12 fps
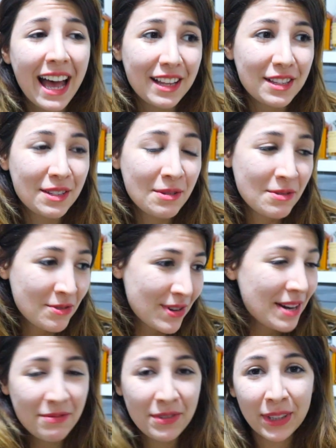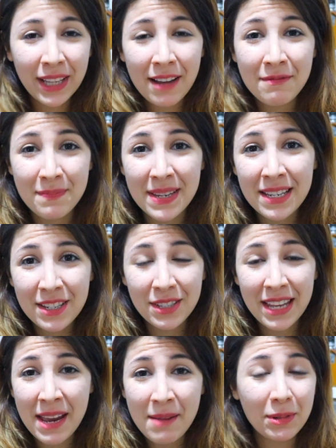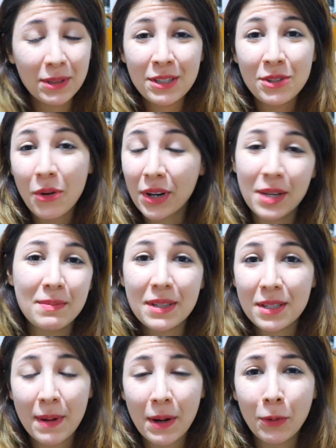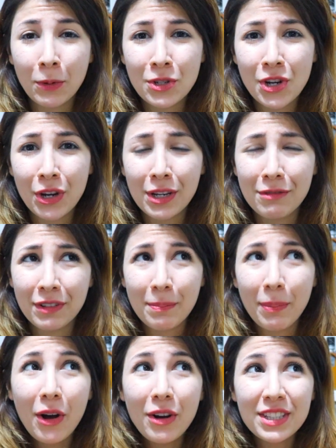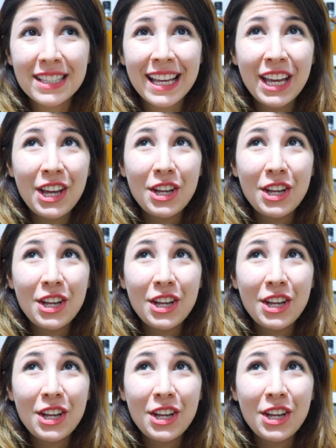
and so grateful that I've been able to document my whole journey for the past